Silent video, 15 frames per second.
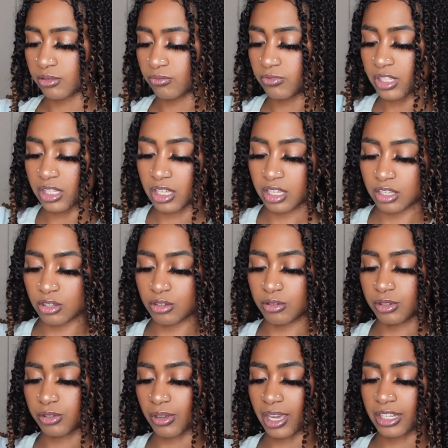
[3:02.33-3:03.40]
Really cute.
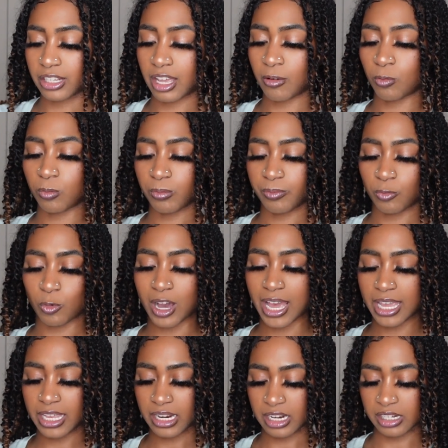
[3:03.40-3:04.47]
So I got
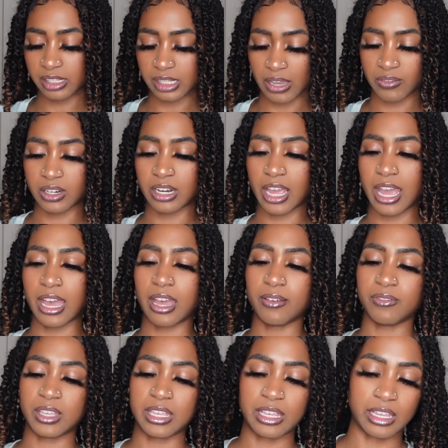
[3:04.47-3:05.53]
white and a
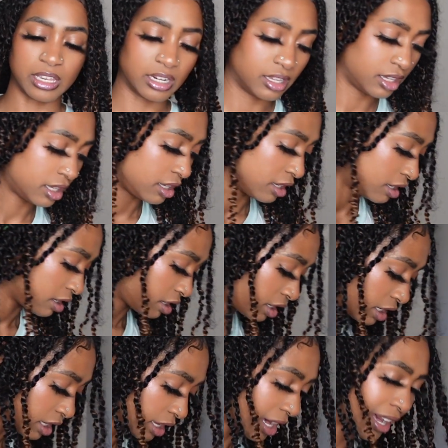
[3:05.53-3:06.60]
7.5, and
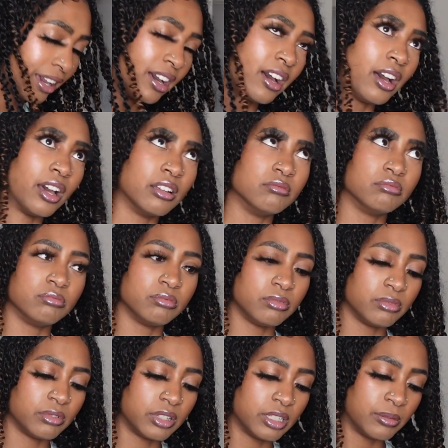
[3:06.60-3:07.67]
I got
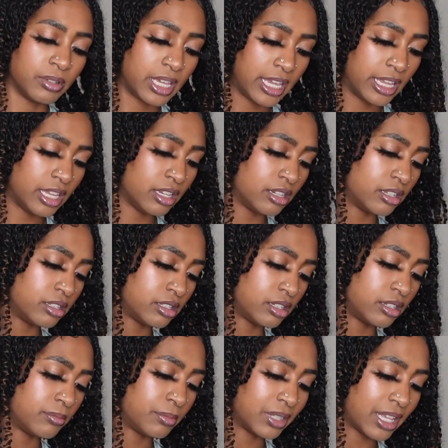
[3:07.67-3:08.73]
the 8 is
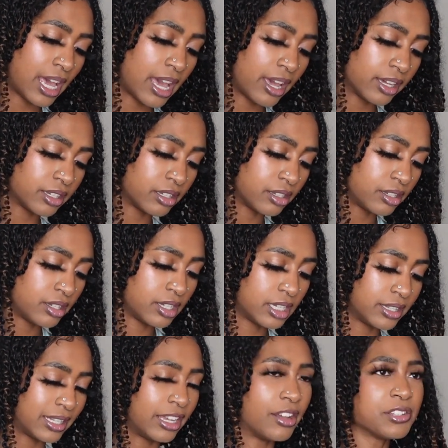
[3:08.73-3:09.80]
in black.
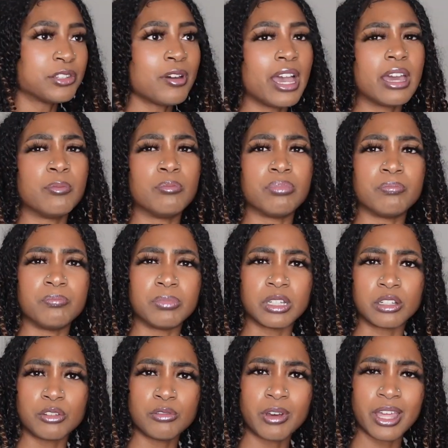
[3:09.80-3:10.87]
They also had
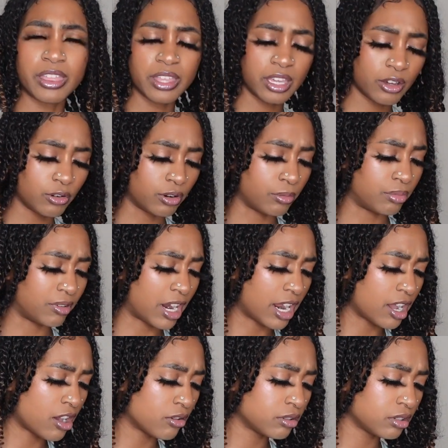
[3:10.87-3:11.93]
blue, I think, or
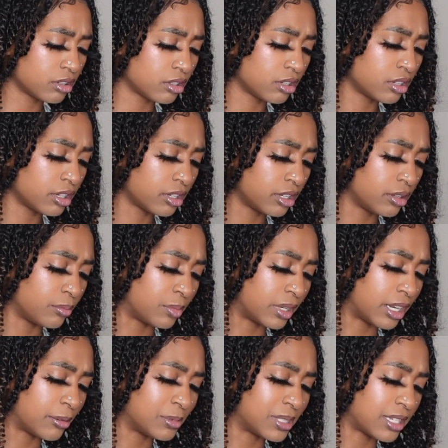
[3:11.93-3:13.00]
brown. But
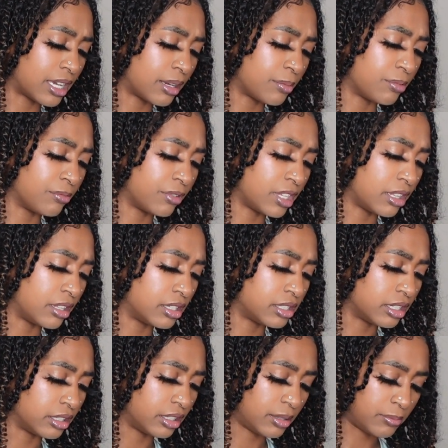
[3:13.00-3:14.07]
I was like,
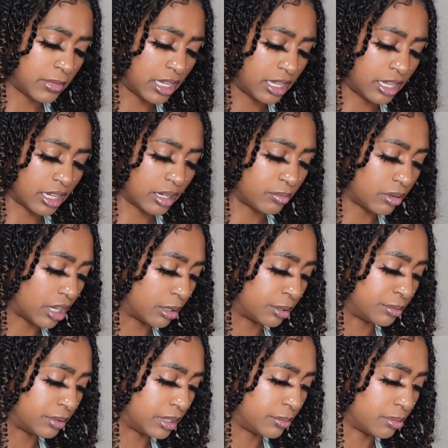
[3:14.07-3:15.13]
realistically me, I
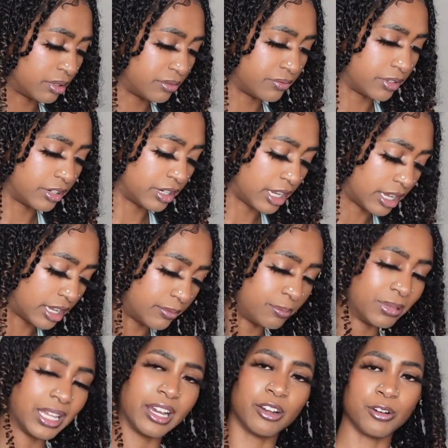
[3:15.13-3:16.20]
probably prefer to have
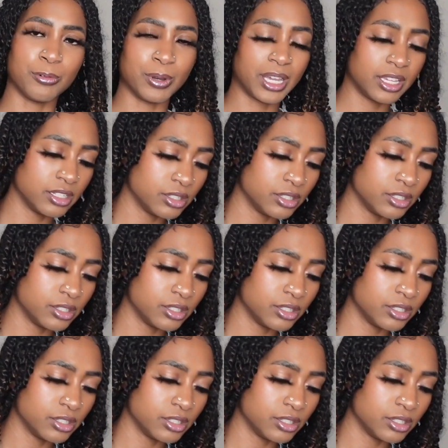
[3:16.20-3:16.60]
black or white.